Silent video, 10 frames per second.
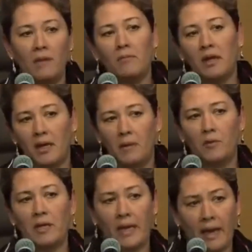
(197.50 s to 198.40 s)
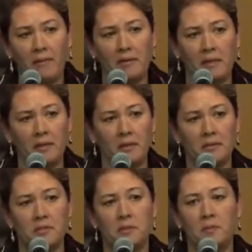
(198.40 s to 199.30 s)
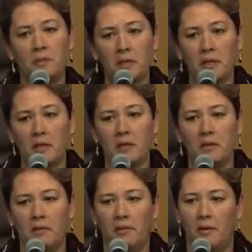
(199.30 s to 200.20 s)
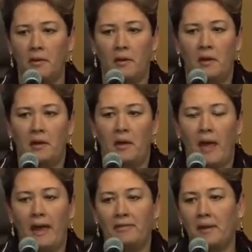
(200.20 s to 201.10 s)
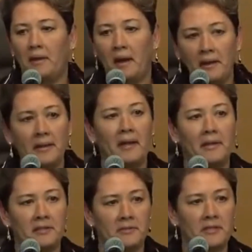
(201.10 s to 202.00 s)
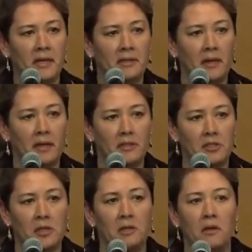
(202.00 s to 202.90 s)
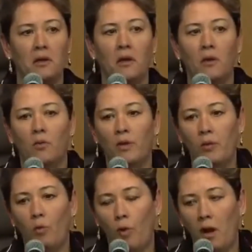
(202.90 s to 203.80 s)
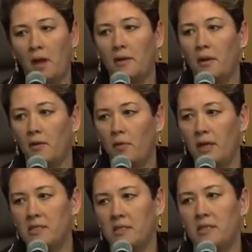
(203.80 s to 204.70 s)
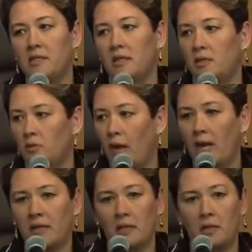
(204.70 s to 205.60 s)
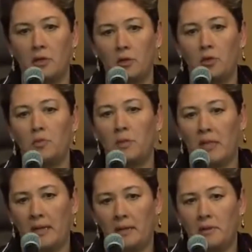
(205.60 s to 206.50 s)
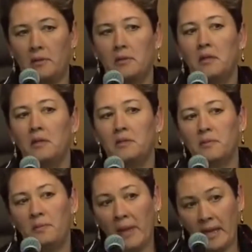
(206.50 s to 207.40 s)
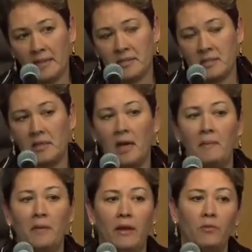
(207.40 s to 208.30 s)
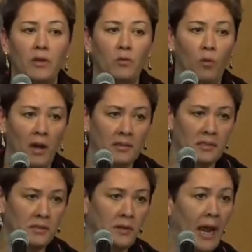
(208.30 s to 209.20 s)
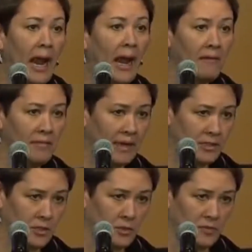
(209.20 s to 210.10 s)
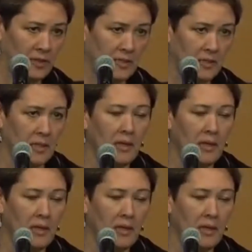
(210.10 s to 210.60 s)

Montgomery County to be at the cutting edge of technology. We want our residents in attracting a new millennial base to come, and we want to have that service.